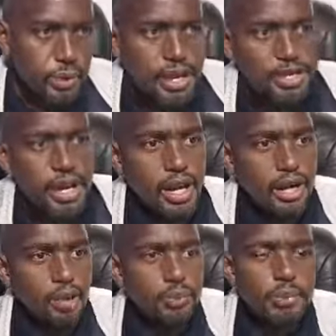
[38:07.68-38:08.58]
pleasure
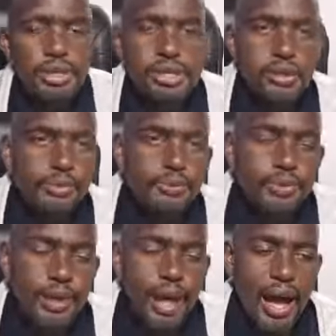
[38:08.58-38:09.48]
accomplish?
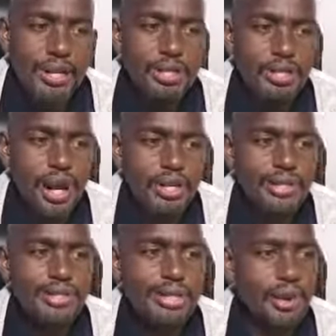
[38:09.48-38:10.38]
I
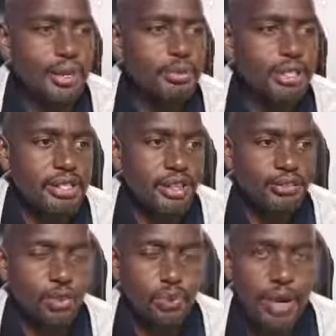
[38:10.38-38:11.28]
tried cheering
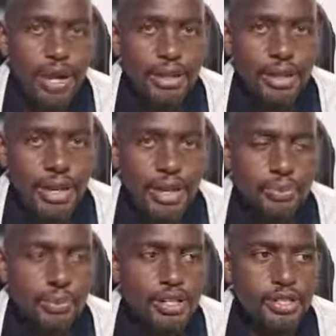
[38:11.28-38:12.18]
myself with wine and
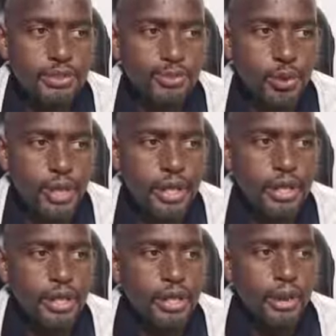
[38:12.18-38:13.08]
embracing
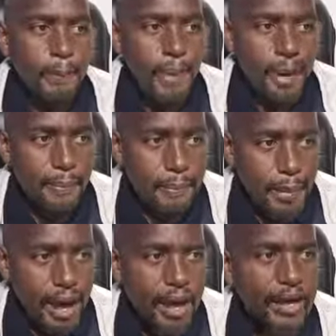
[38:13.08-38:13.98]
folly, my
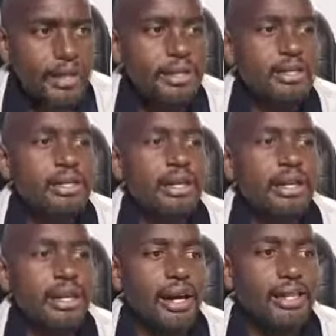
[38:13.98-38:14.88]
mind
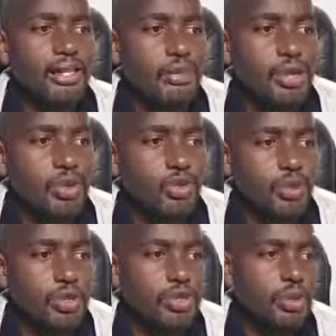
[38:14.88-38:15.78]
still guiding me with
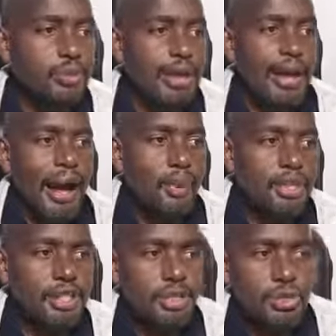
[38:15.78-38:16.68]
wisdom. I
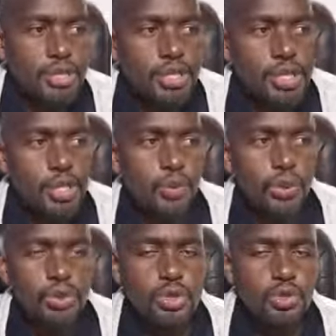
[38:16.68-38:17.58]
wanted to see
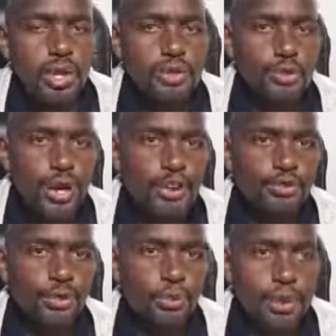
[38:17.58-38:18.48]
what was worthwhile
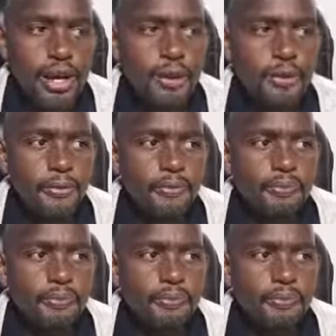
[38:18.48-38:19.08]
for men